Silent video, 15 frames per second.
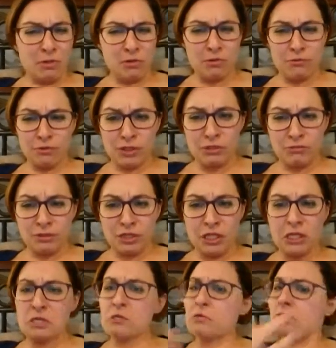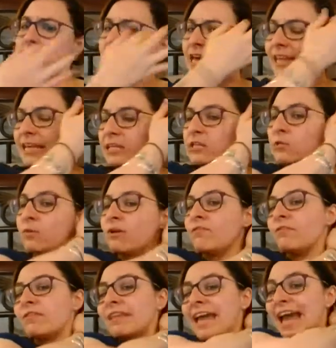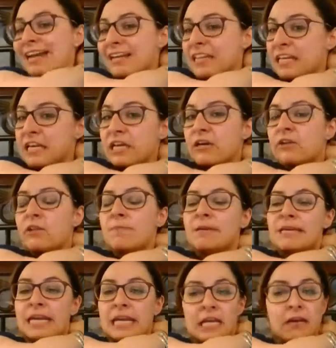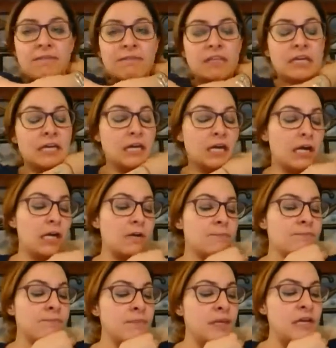They're really, really cute that I like to wear for the end of the year and the beginning of the year.